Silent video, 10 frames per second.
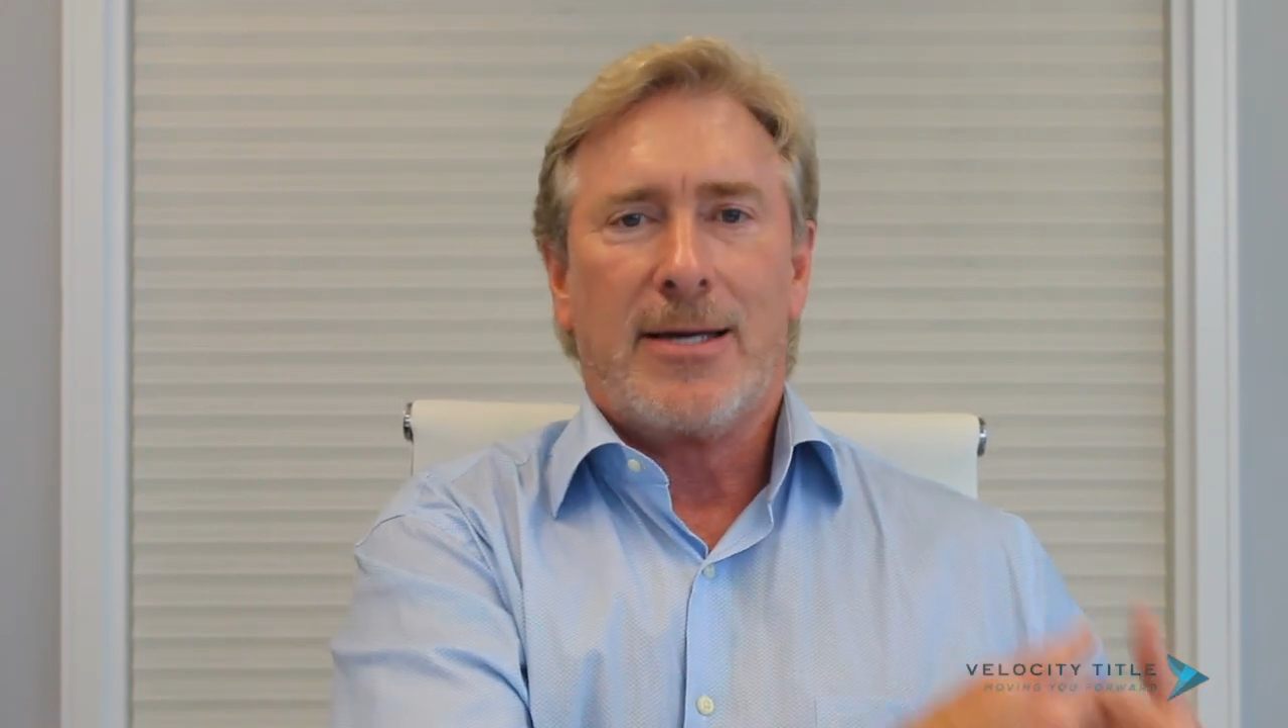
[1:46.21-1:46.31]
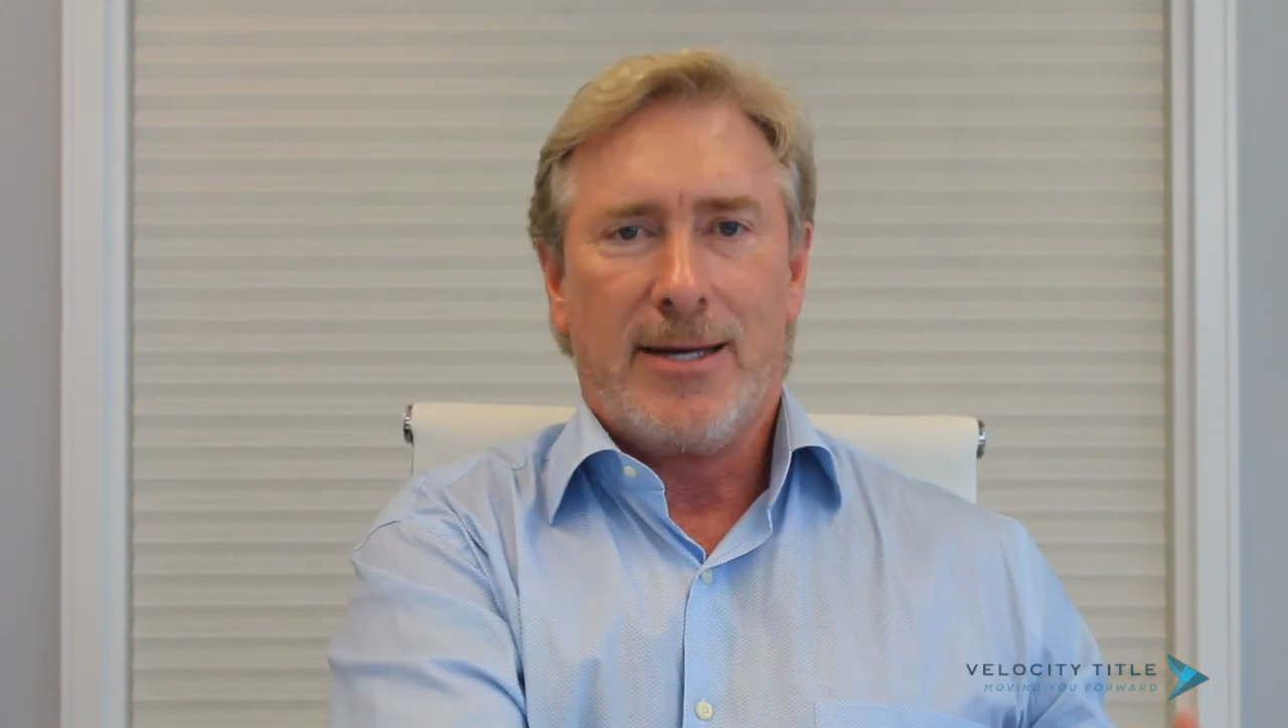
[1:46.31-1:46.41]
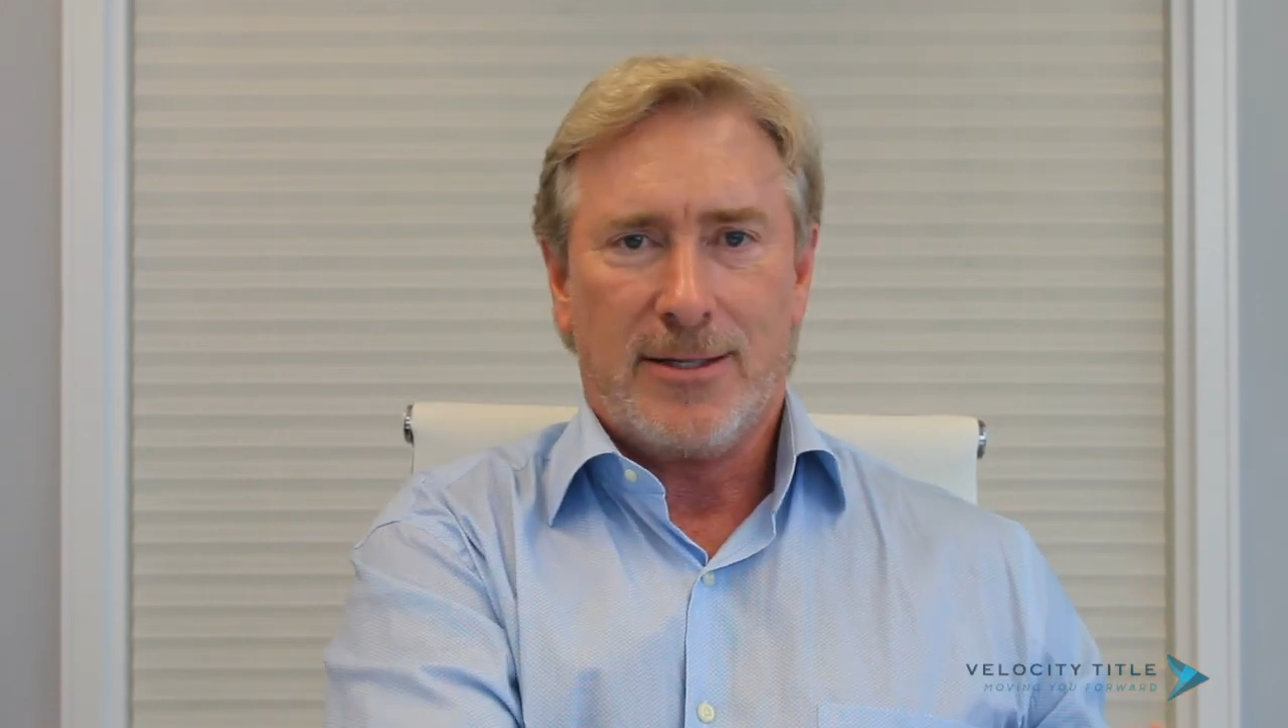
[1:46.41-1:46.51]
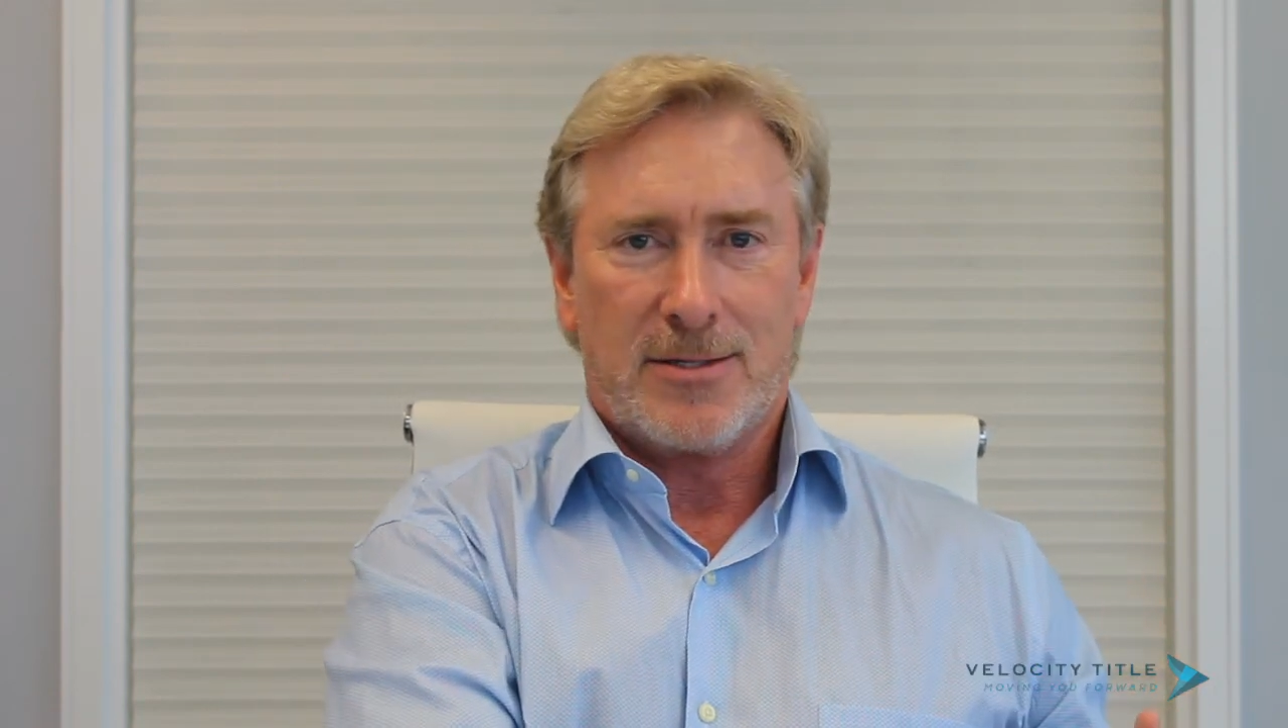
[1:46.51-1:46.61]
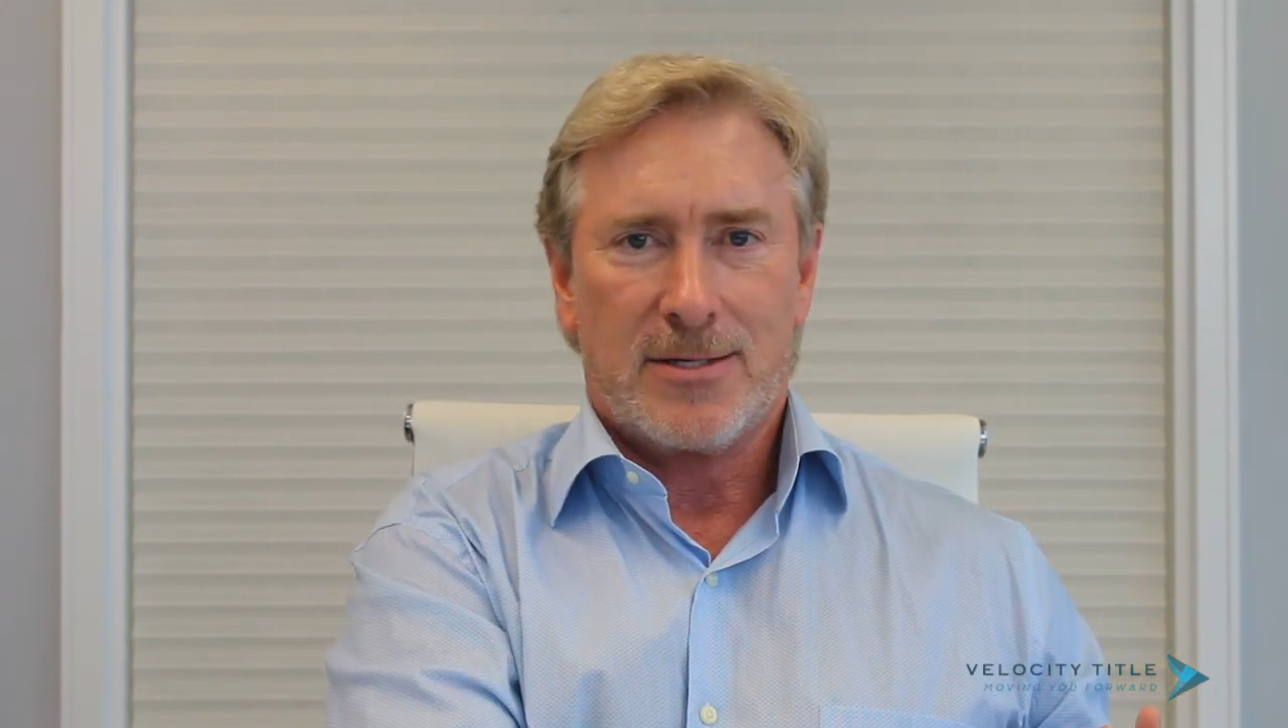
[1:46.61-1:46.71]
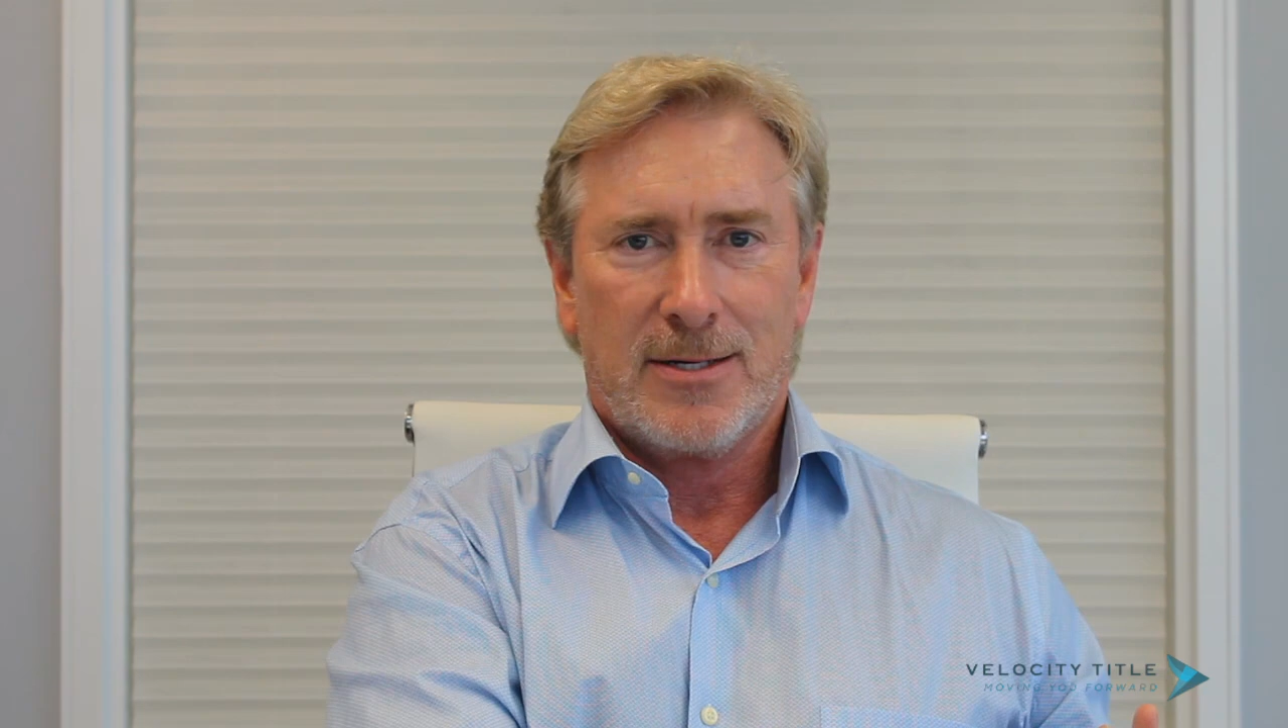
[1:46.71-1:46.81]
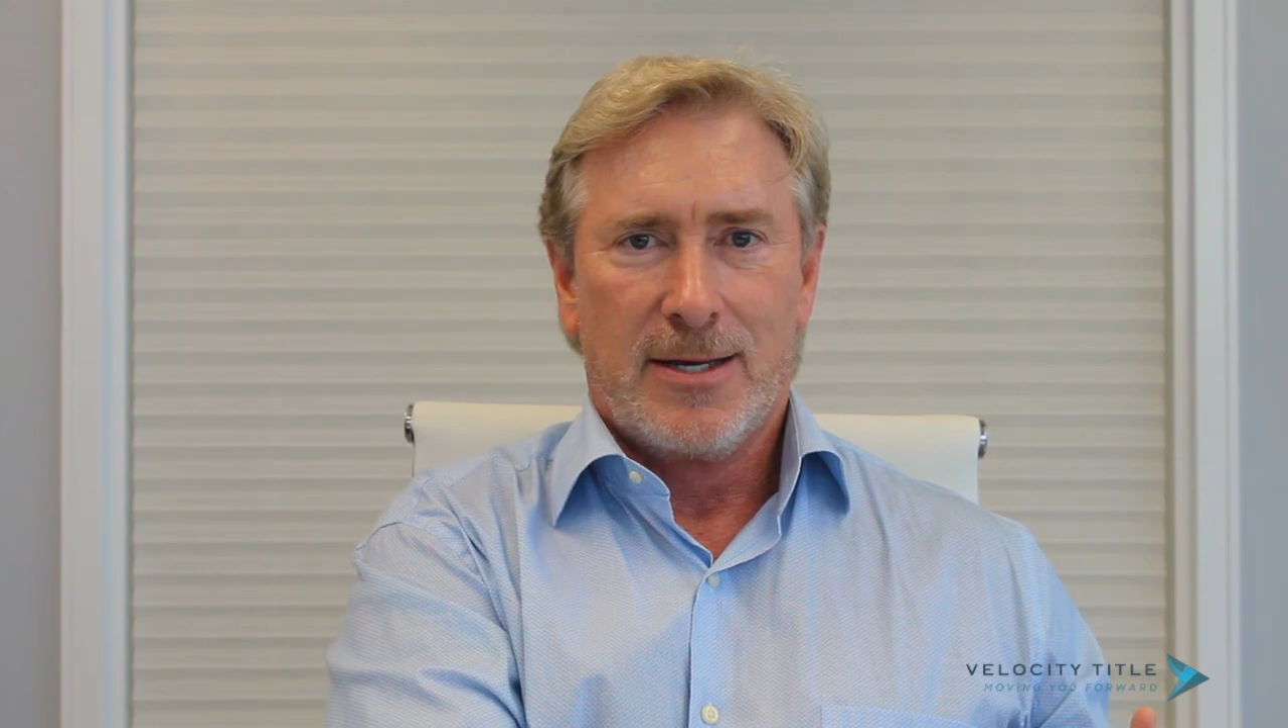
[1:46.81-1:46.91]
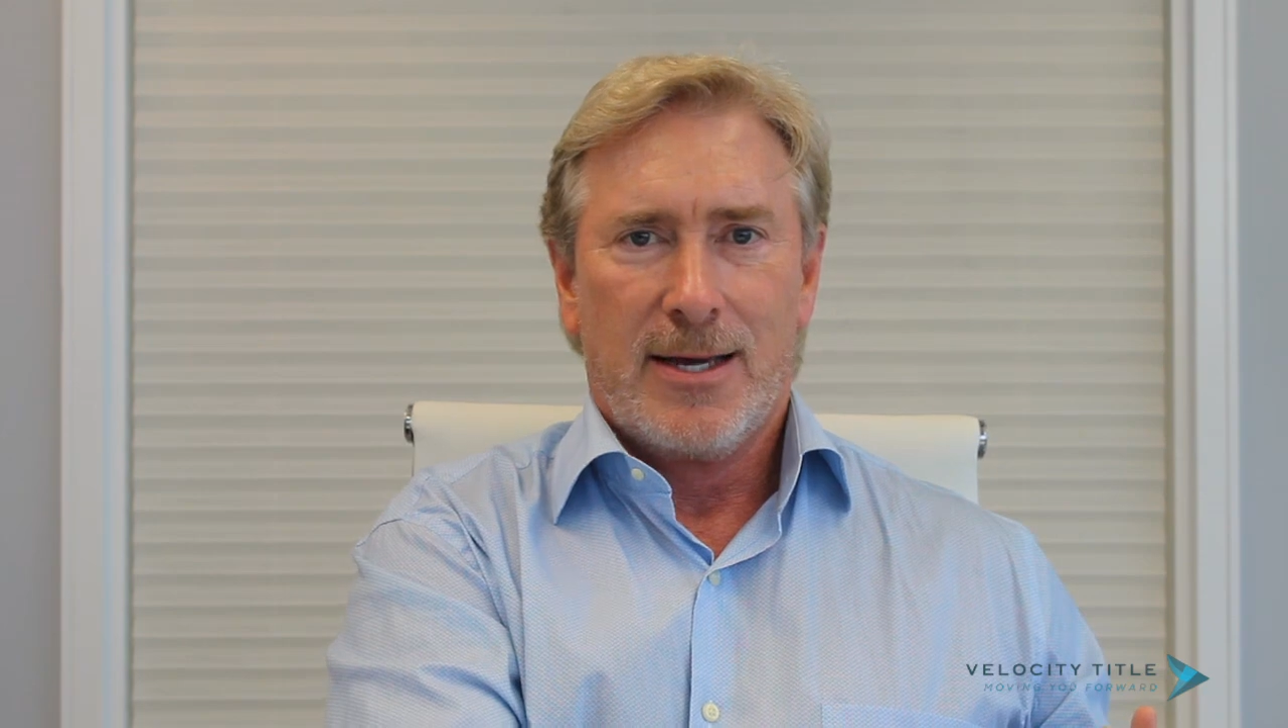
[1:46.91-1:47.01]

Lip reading: kids.